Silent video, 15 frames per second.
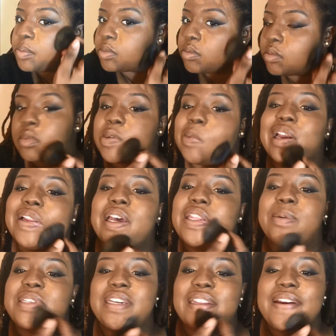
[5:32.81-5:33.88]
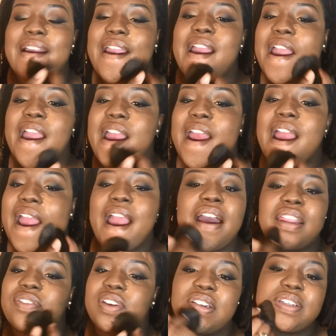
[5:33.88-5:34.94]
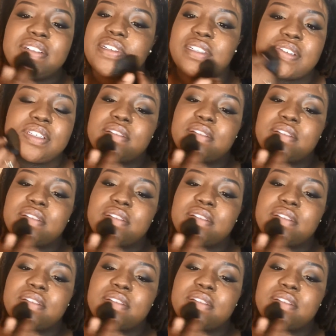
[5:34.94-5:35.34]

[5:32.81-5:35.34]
anything you put on top of it isn't going to look good either.